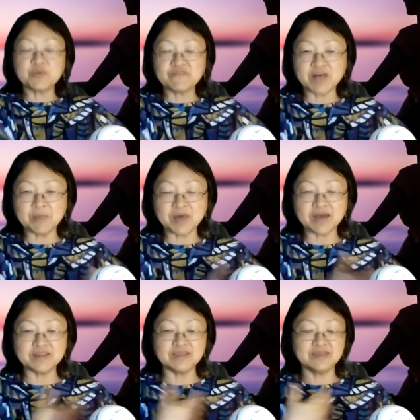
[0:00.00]
with our
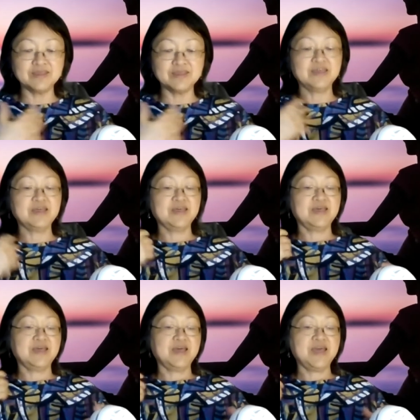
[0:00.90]
body.
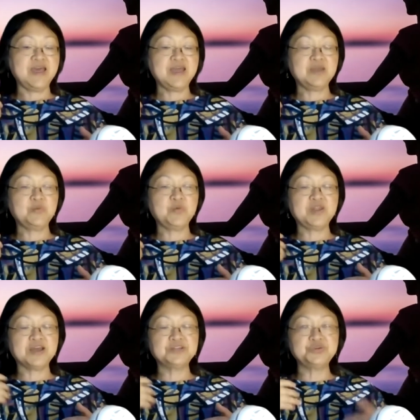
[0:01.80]
And
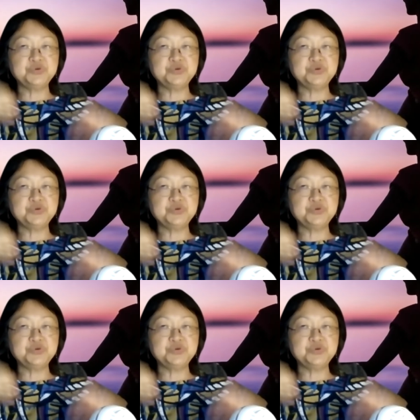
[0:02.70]
when I